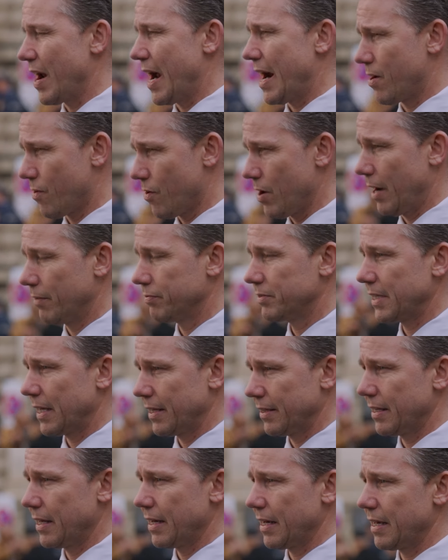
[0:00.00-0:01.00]
aircraft,
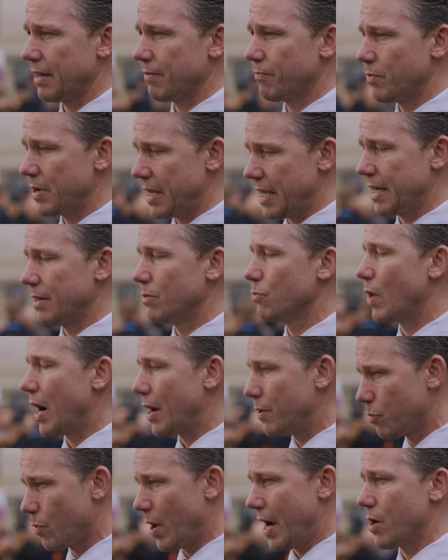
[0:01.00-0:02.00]
and if we
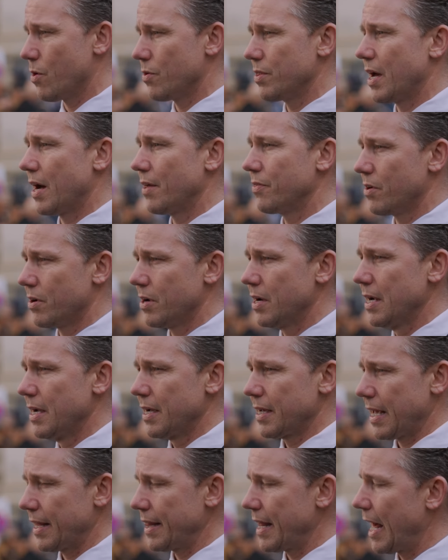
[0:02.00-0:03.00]
one way or another
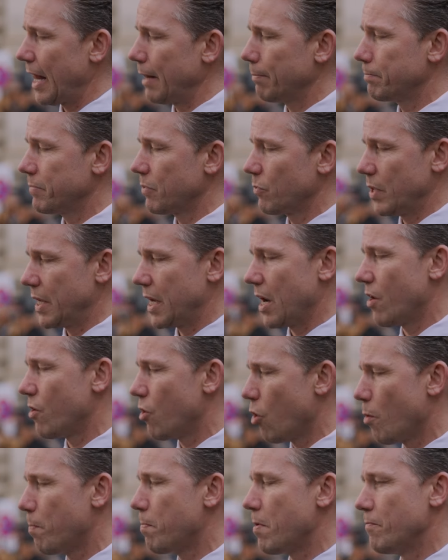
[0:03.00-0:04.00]
can help, we are
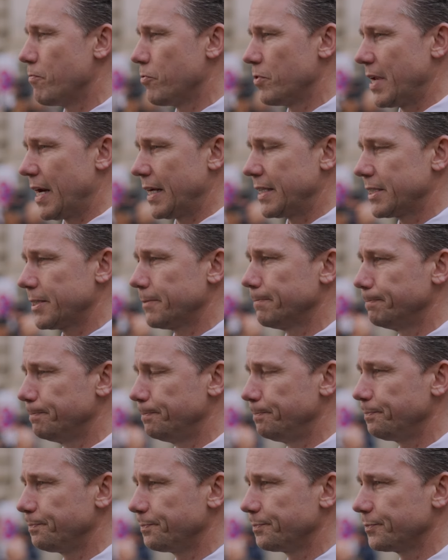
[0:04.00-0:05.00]
mm-hmm. all good for
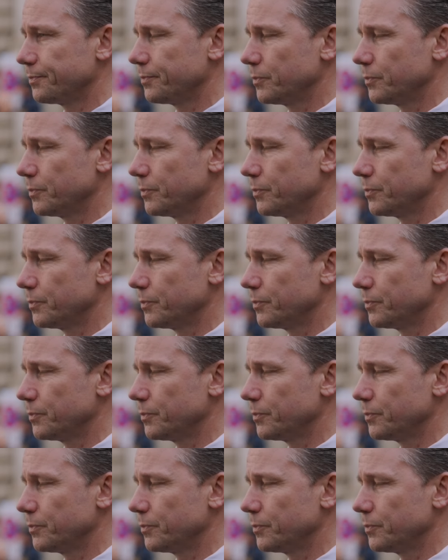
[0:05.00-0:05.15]
that.